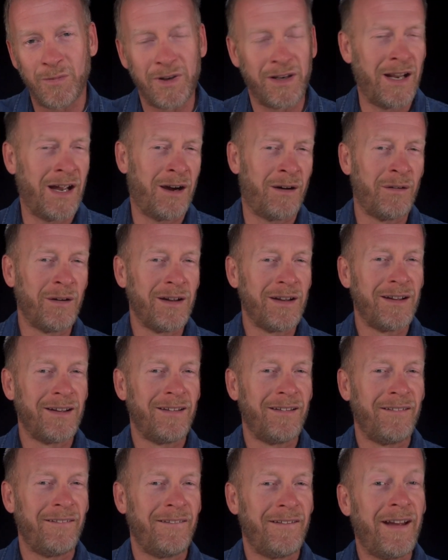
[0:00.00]
Now,
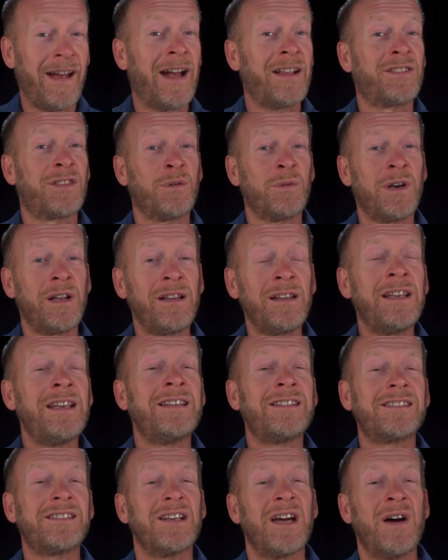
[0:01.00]
at the
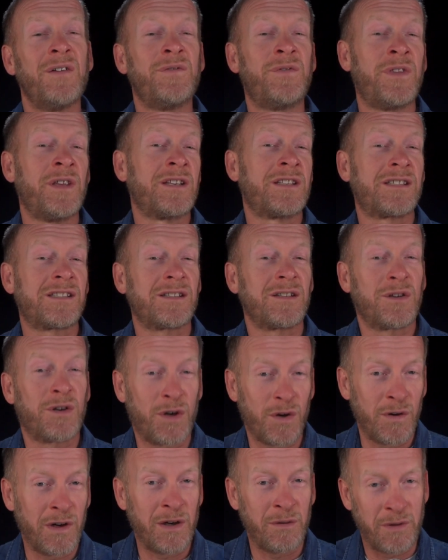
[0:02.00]
release of this
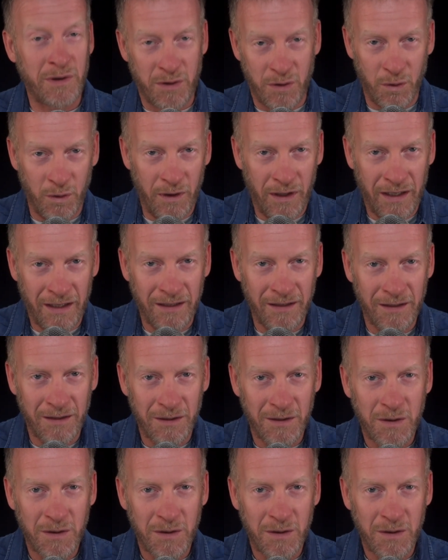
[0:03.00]
current recording,